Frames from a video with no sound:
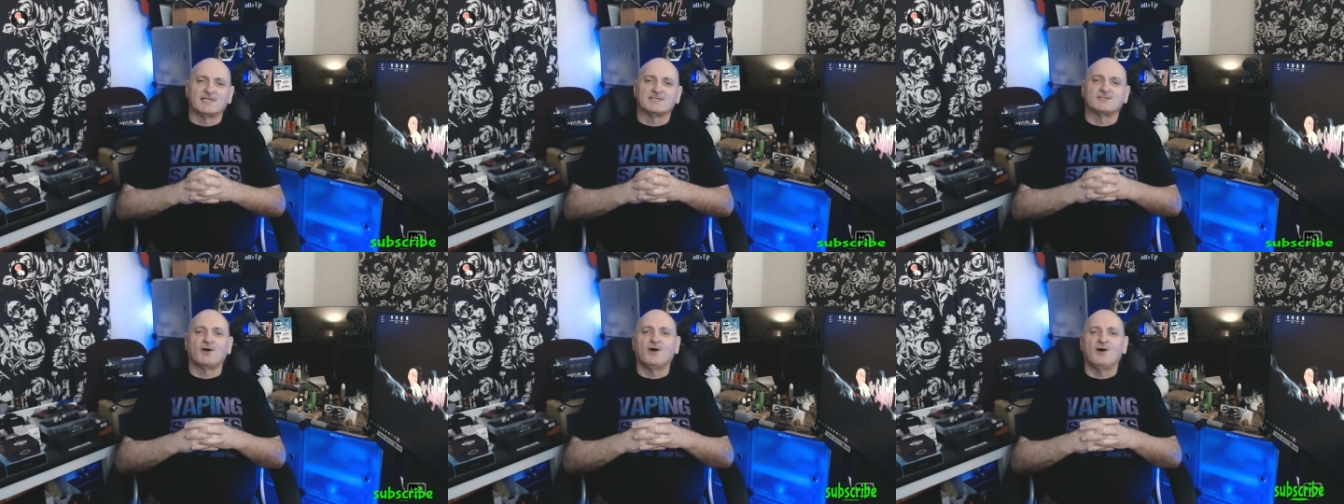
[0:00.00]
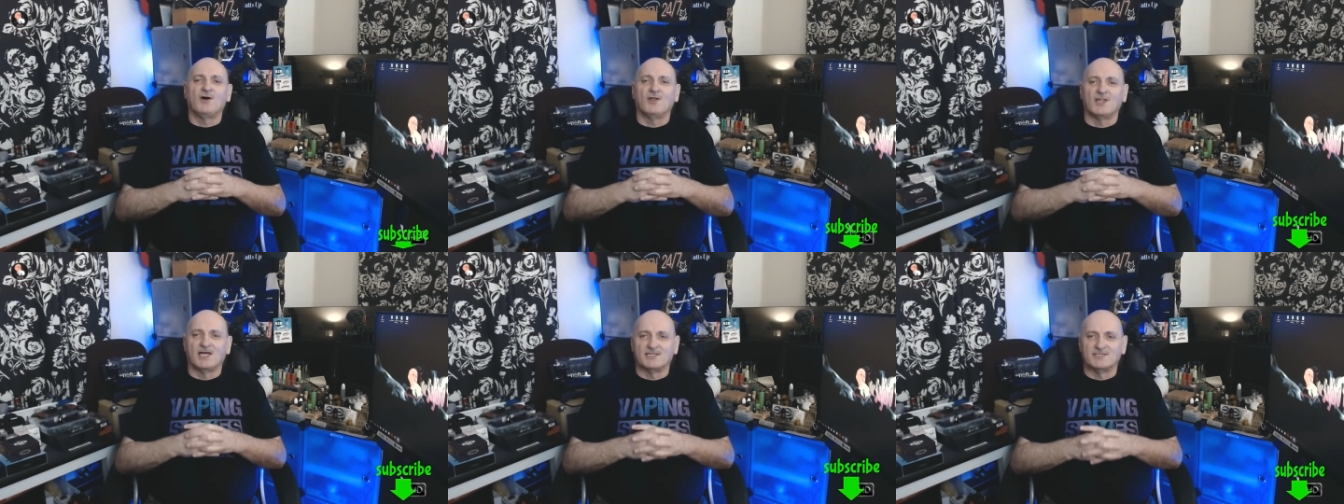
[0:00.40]
all
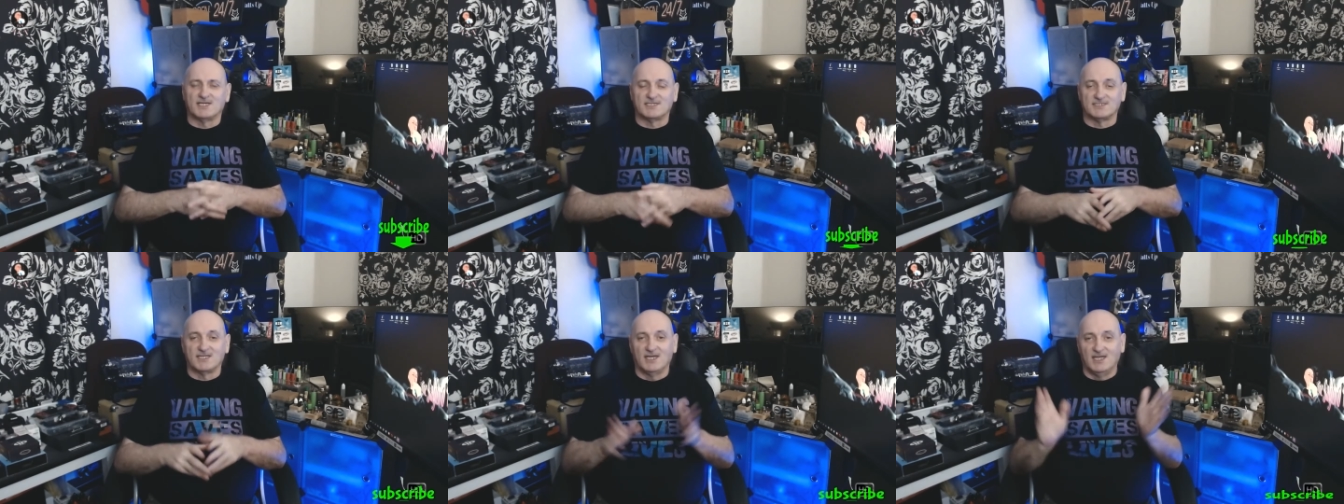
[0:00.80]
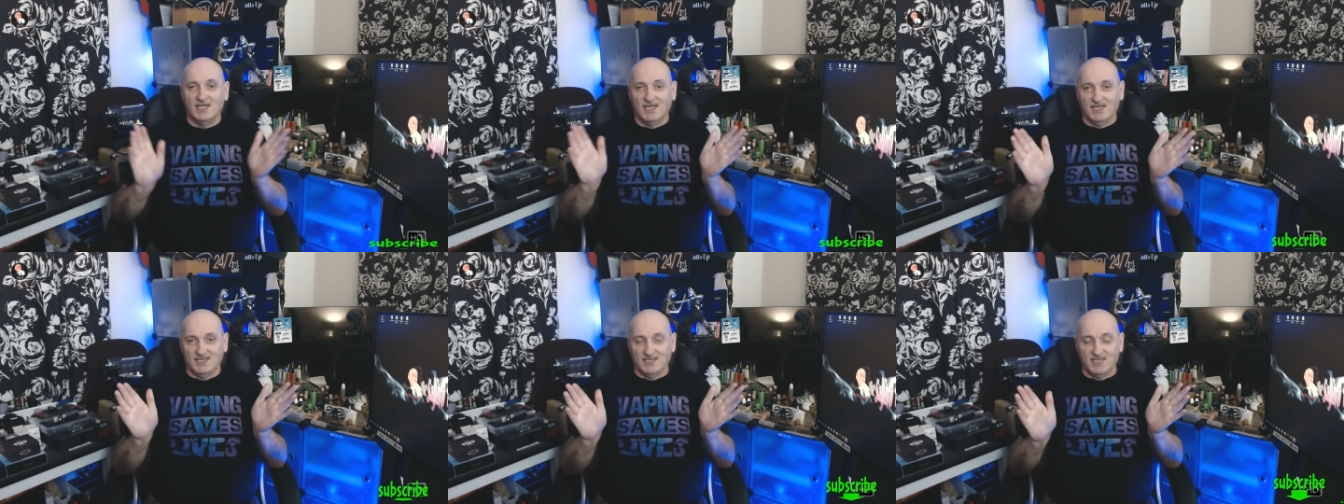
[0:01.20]
that jazz.
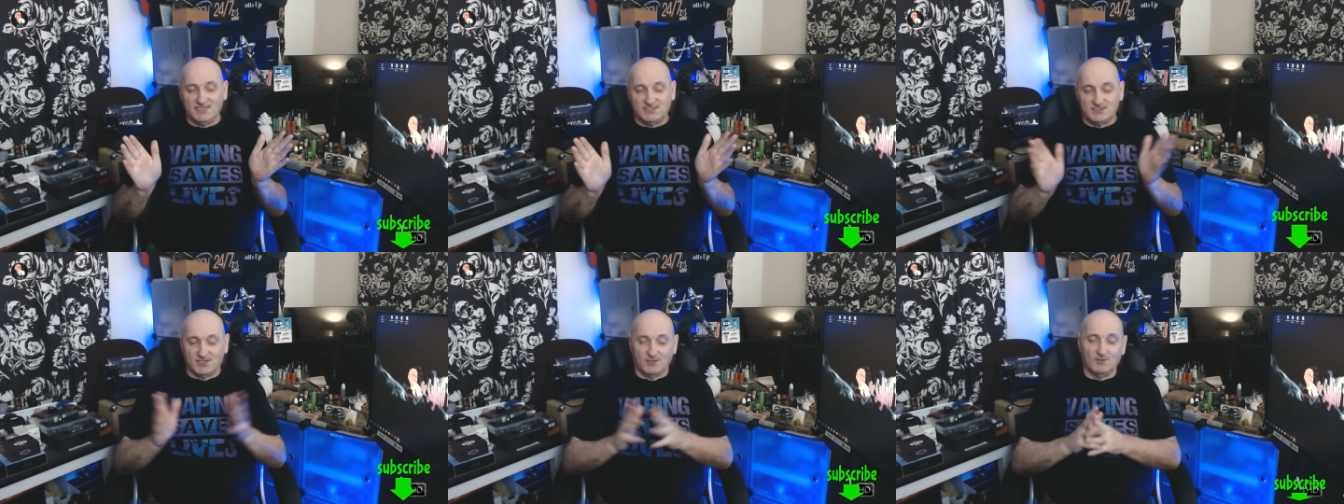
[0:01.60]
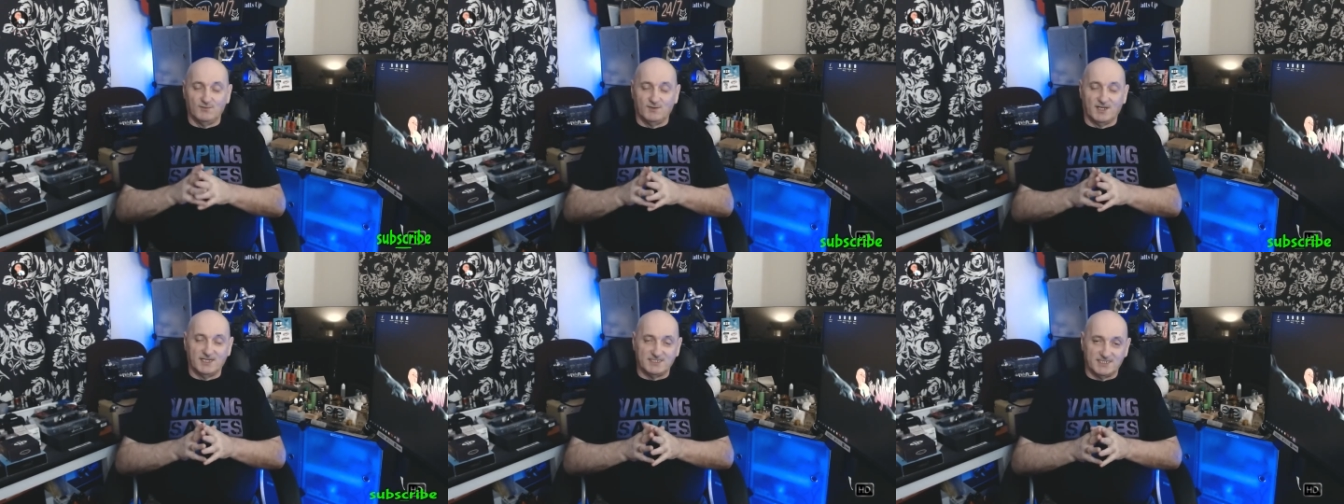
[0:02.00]
Yes, the number
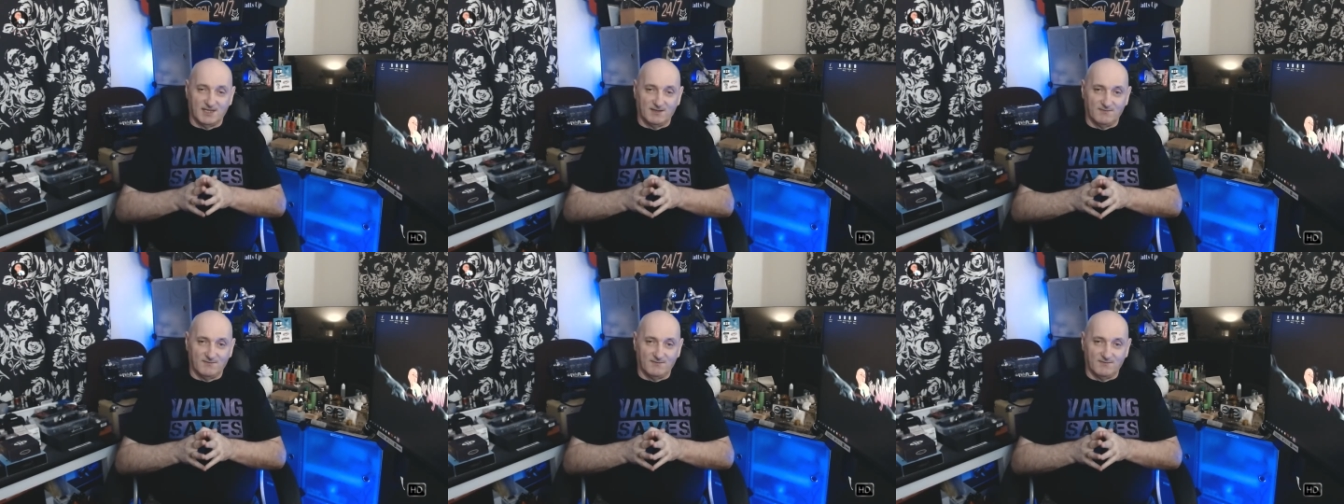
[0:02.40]
88